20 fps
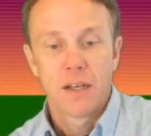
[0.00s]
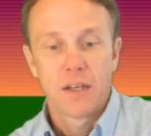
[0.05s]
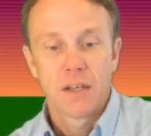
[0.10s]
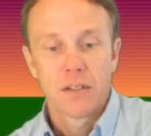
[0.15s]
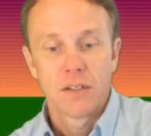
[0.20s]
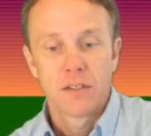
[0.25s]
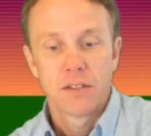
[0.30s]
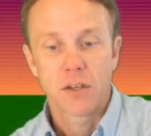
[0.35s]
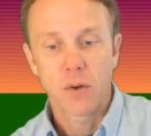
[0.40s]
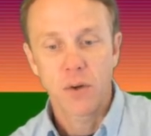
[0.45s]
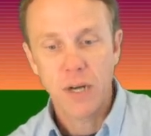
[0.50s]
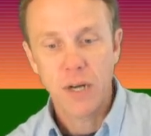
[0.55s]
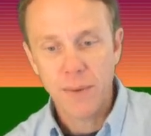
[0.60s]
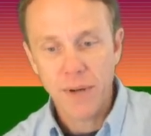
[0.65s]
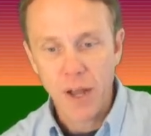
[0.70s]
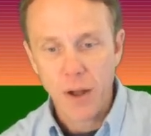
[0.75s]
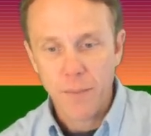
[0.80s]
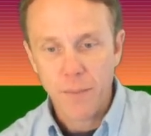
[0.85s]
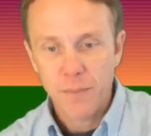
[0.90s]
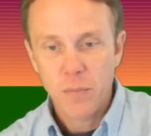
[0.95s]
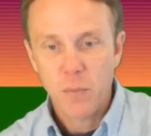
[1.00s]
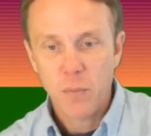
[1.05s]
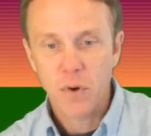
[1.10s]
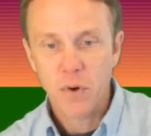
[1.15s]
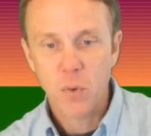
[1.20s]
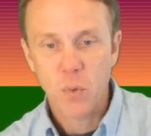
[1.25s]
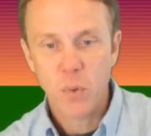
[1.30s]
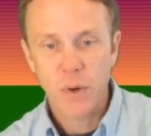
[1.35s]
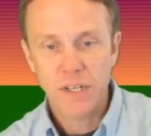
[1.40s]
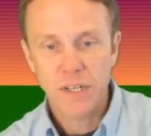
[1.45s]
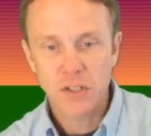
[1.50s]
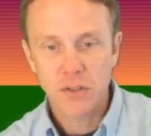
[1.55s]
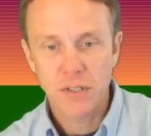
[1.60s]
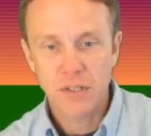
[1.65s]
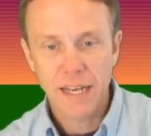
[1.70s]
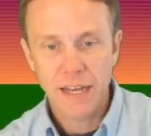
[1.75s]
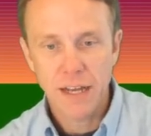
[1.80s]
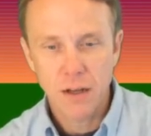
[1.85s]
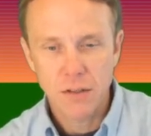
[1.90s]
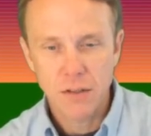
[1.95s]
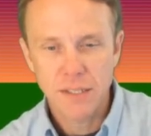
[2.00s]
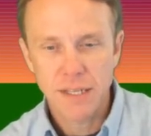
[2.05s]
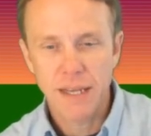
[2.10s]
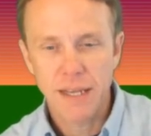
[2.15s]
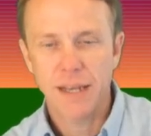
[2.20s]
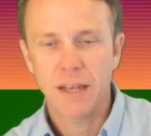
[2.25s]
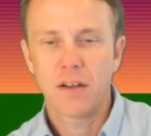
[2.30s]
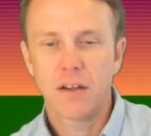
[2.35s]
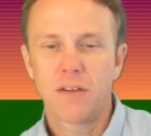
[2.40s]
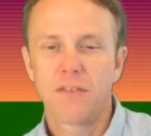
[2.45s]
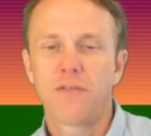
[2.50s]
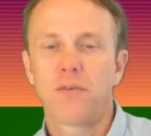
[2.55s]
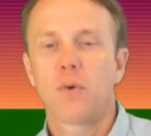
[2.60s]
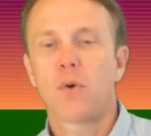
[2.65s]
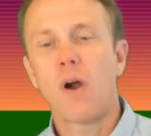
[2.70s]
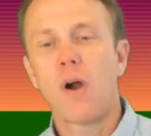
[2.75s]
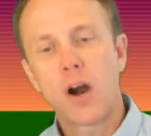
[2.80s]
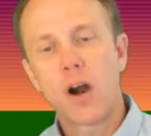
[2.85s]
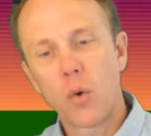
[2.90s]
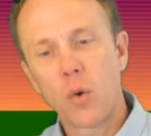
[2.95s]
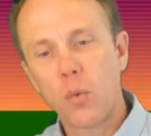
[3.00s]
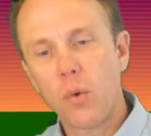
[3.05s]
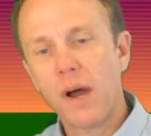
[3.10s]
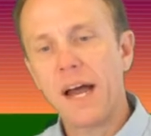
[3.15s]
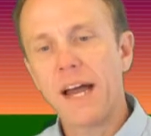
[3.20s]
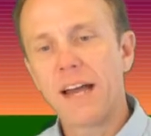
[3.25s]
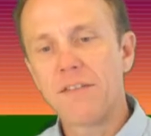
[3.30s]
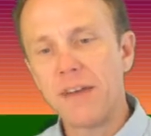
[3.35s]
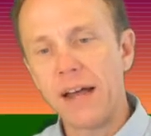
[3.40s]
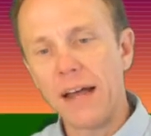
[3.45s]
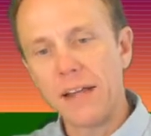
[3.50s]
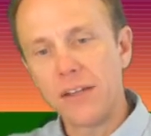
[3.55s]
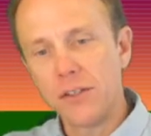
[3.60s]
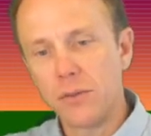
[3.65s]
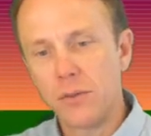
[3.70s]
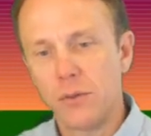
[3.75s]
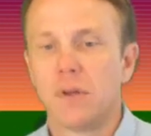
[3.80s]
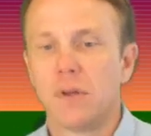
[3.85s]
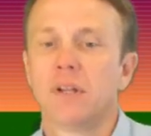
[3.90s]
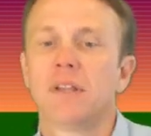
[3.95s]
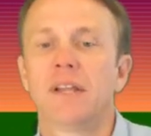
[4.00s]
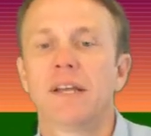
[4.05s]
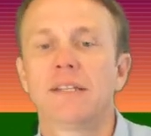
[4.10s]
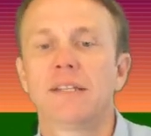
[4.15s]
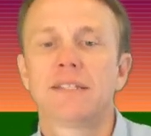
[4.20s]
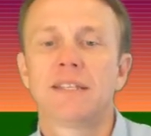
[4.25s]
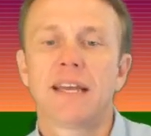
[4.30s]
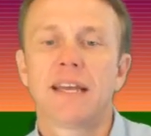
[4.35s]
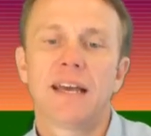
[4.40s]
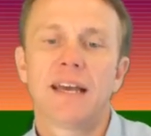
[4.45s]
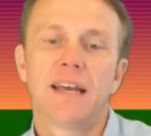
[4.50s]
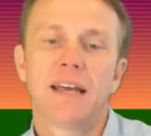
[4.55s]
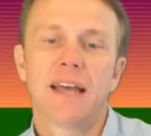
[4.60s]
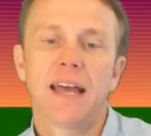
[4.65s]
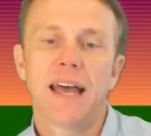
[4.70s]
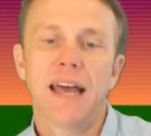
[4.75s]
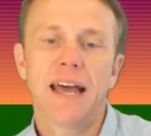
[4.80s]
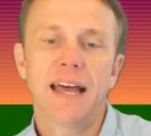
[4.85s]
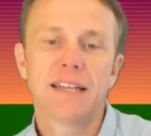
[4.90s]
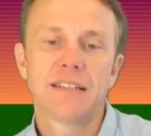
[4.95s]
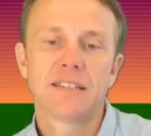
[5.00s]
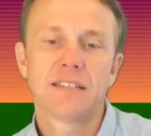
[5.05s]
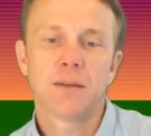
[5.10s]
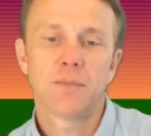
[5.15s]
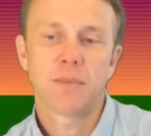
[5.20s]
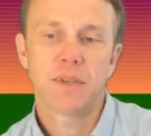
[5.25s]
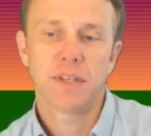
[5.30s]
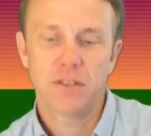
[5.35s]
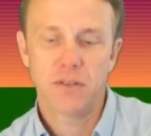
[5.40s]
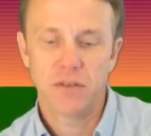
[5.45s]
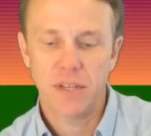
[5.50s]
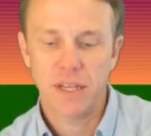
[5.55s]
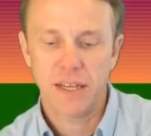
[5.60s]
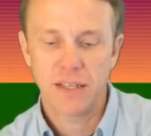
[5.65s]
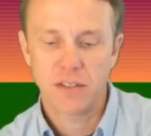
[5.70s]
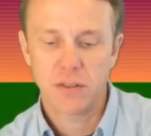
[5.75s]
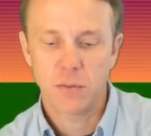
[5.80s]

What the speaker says: So here we go. We're going to now say for our y value, let's add something to that.